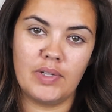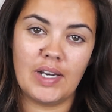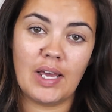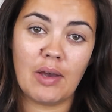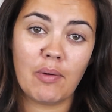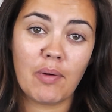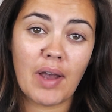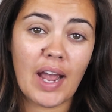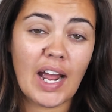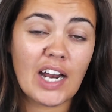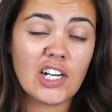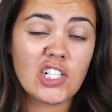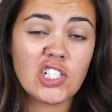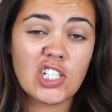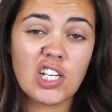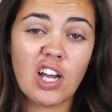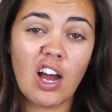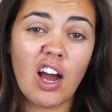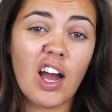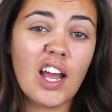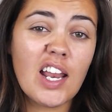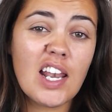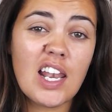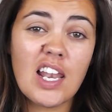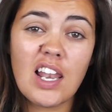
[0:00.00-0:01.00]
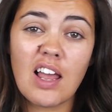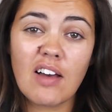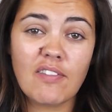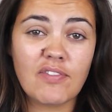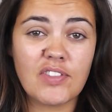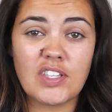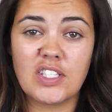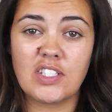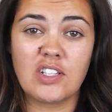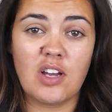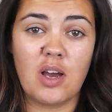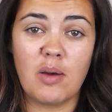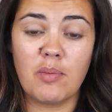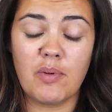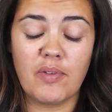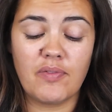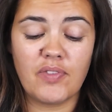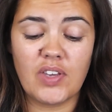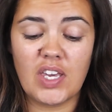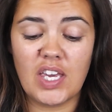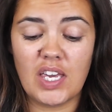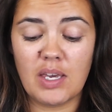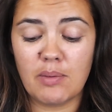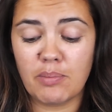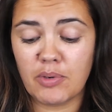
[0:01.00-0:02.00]
Now actually I love this time of
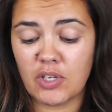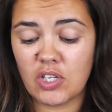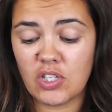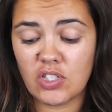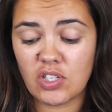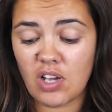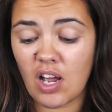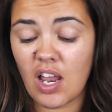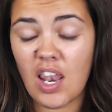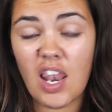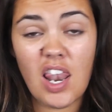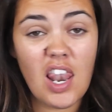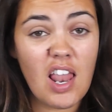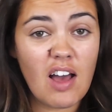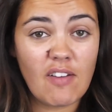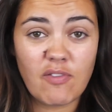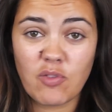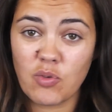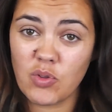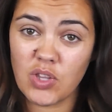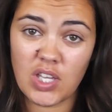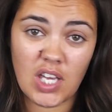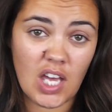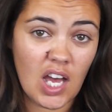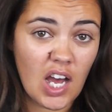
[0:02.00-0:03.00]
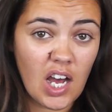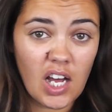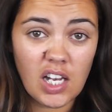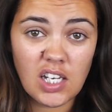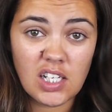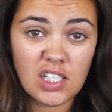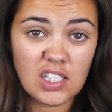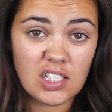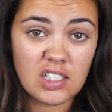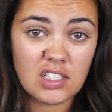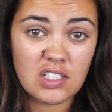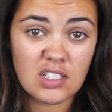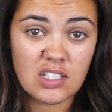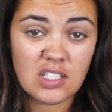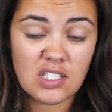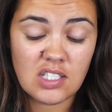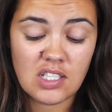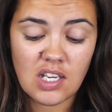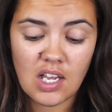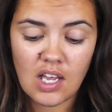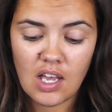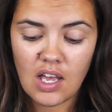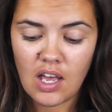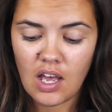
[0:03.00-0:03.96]
year because I love all the colours,